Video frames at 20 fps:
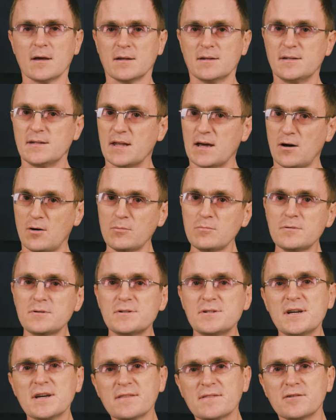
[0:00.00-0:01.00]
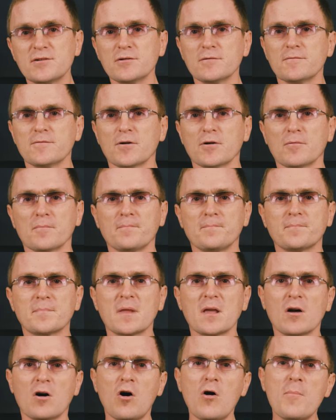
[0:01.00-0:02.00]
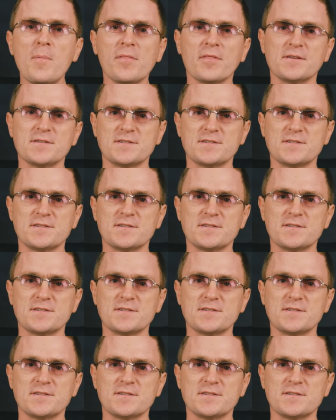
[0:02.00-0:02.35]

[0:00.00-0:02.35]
Now take the new phone. Open the